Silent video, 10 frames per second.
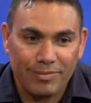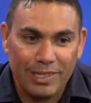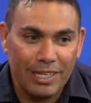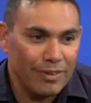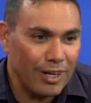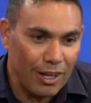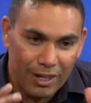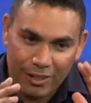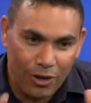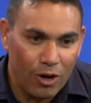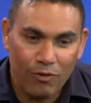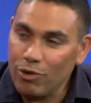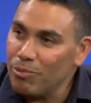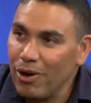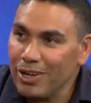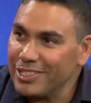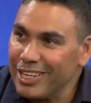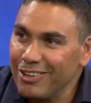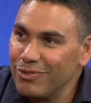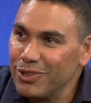living a life all by
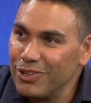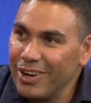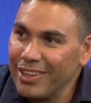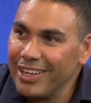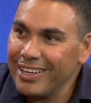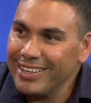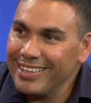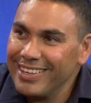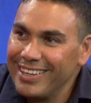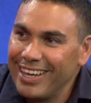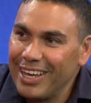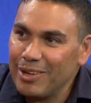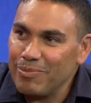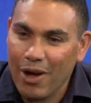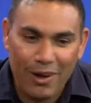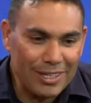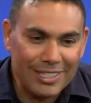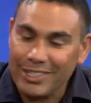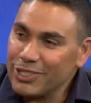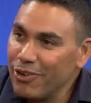herself with her other
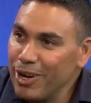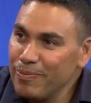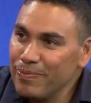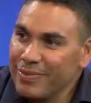ponies in the scrub.